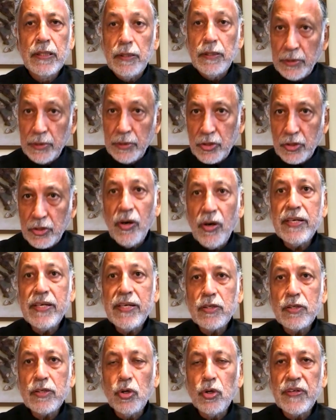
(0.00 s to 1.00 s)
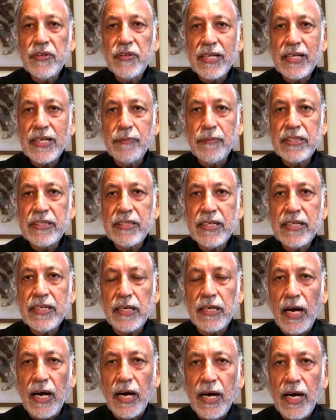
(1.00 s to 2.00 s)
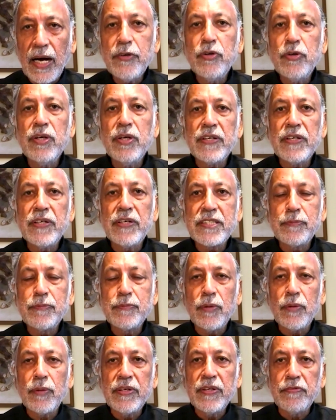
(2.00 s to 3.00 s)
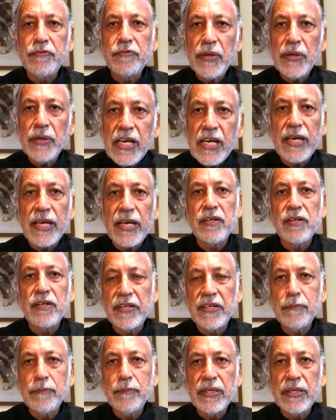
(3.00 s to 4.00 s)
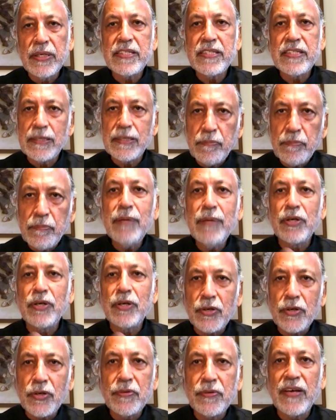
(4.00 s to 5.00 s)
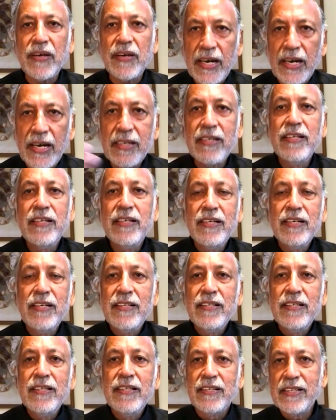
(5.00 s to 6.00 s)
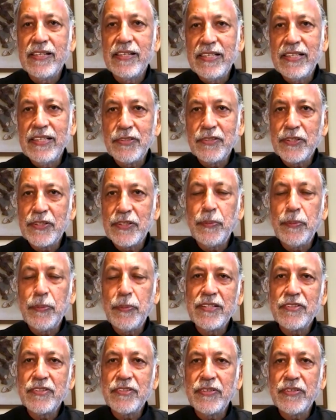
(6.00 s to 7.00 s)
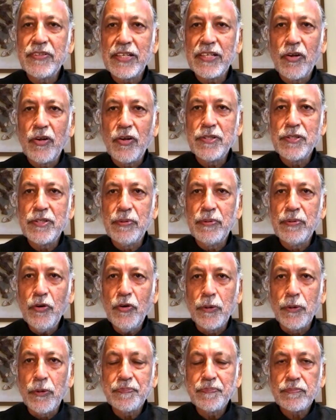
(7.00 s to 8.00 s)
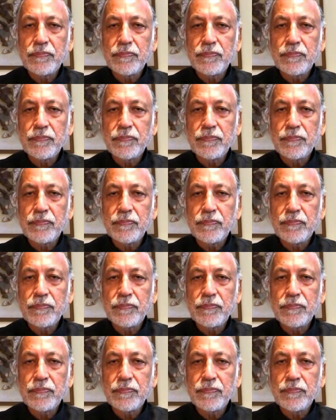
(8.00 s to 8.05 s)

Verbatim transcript: We saw it in the COVID time. I think our university is probably way ahead of anybody, simply because we've had thirty years of experience of technology before.